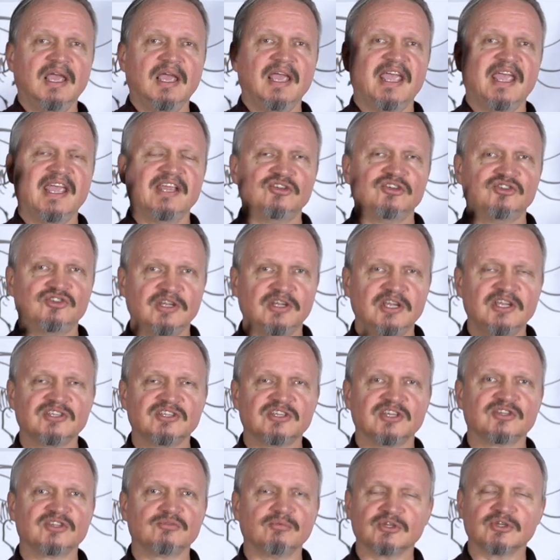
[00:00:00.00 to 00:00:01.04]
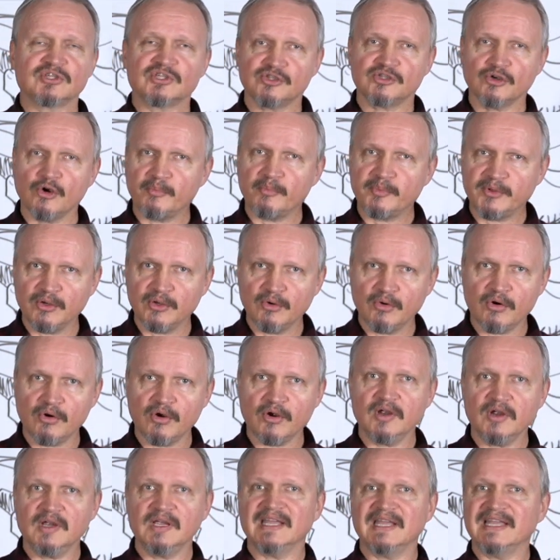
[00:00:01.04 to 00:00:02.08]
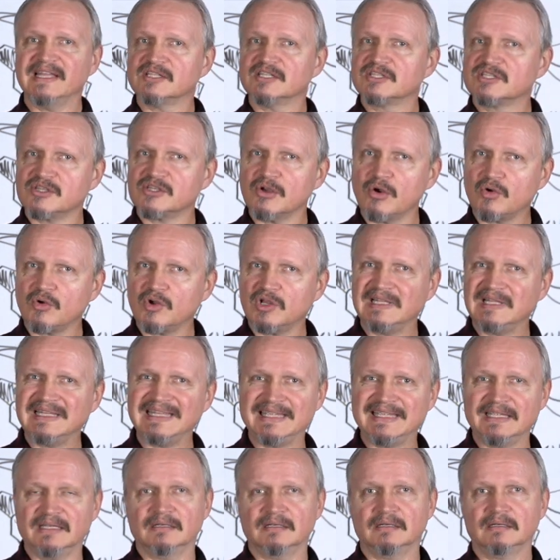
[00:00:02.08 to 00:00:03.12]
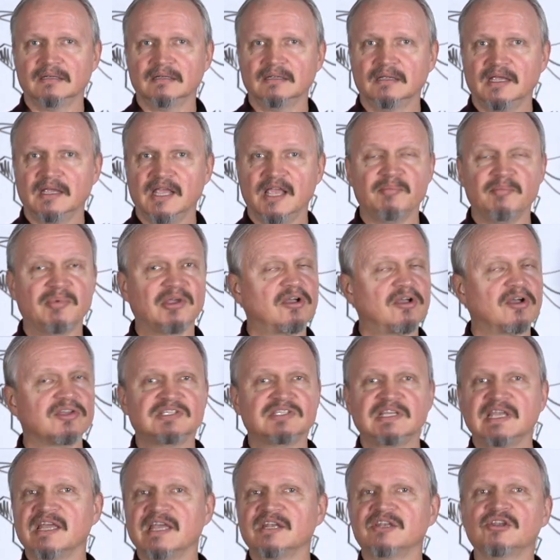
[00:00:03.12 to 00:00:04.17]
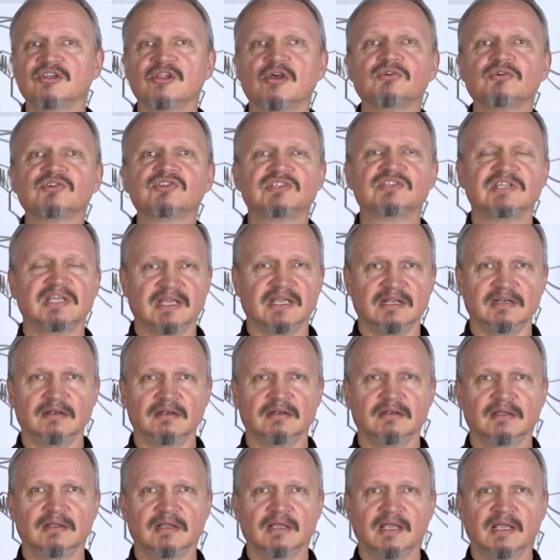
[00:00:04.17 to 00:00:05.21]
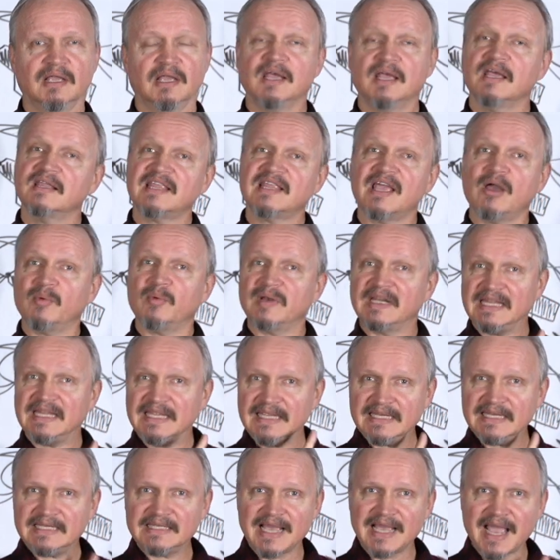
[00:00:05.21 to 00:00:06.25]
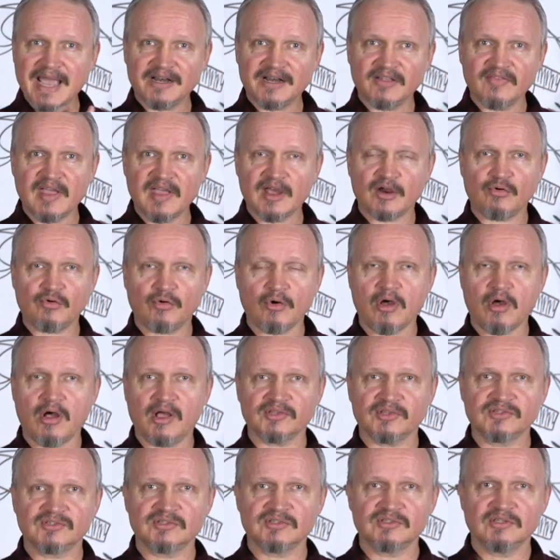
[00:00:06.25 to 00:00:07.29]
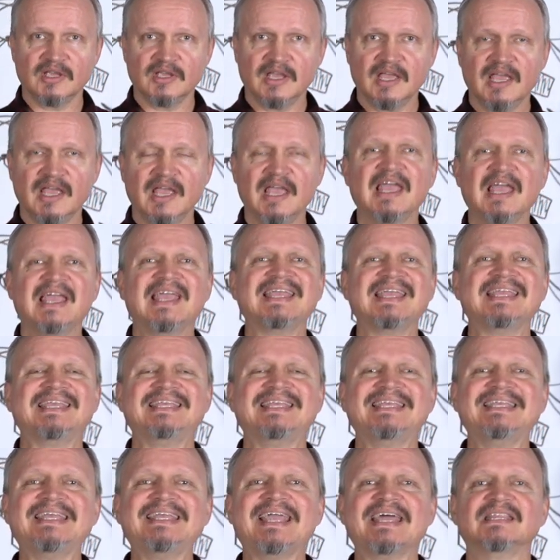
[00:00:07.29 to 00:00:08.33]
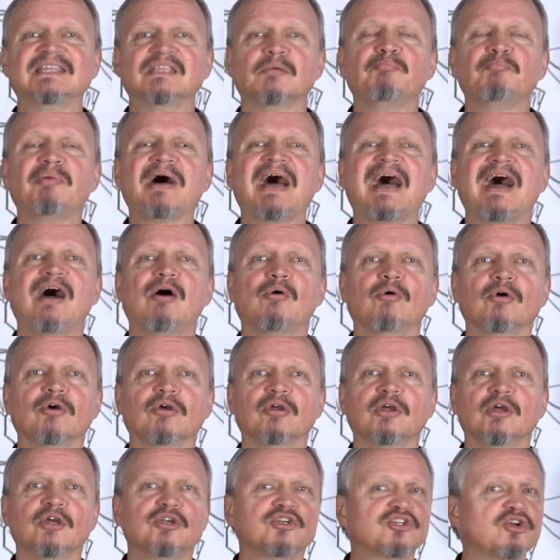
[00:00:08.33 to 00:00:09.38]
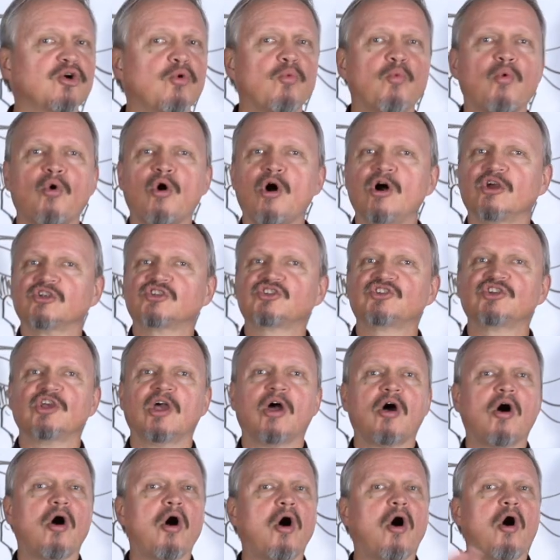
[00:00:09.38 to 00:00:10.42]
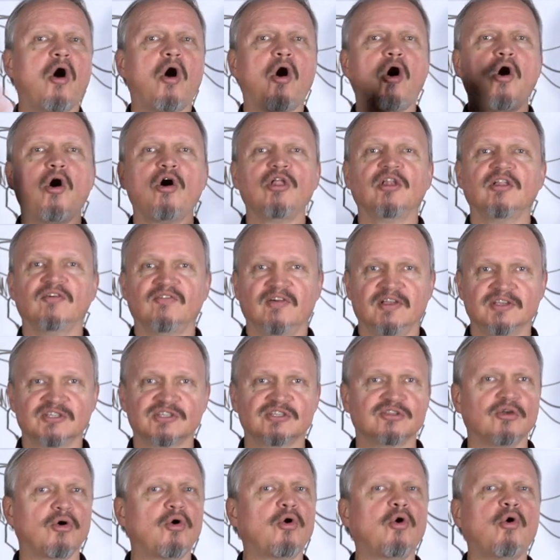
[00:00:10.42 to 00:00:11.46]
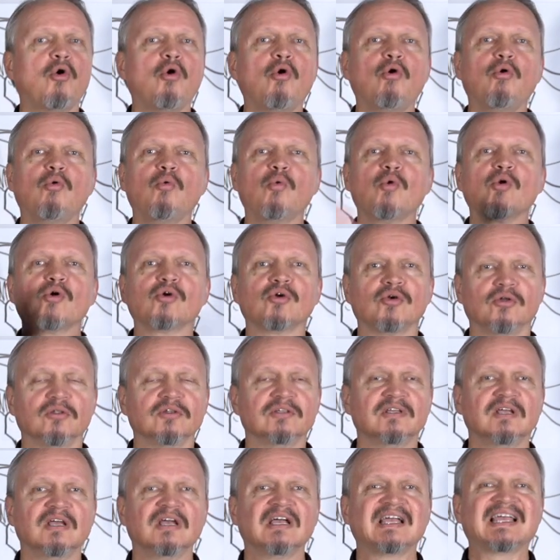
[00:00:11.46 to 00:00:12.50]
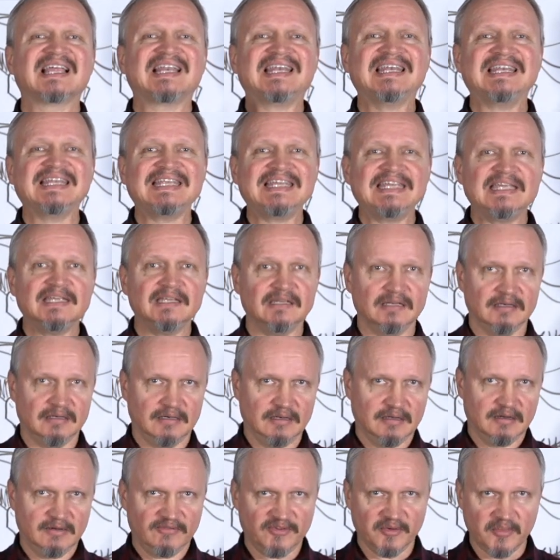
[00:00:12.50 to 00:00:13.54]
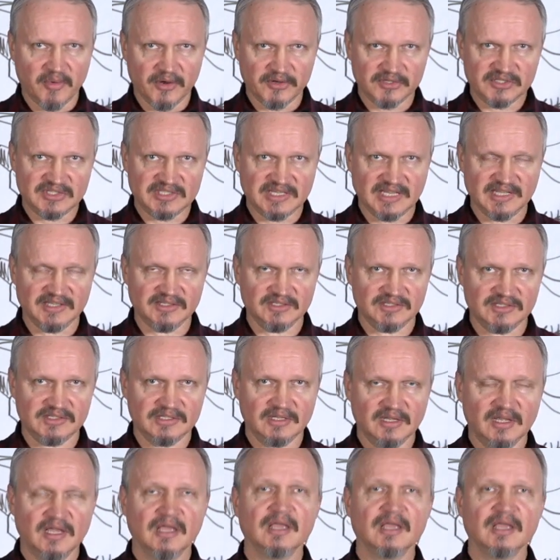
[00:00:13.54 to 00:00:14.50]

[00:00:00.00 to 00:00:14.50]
And Jesus was so pure and so clean, and because he had no sin, that when he died on that cross, he had the power to wash all of us, the whole world, clean from our sins.